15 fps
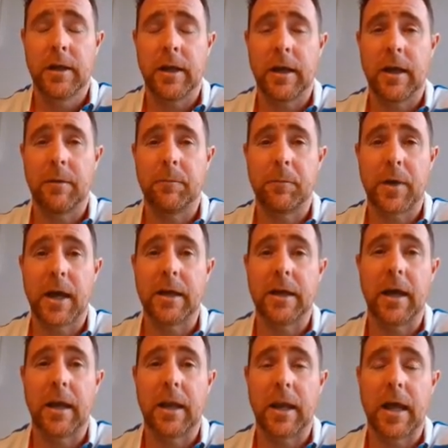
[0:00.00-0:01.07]
and
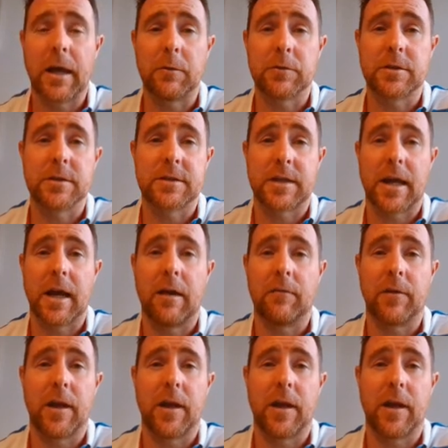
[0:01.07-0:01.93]
it allows us to have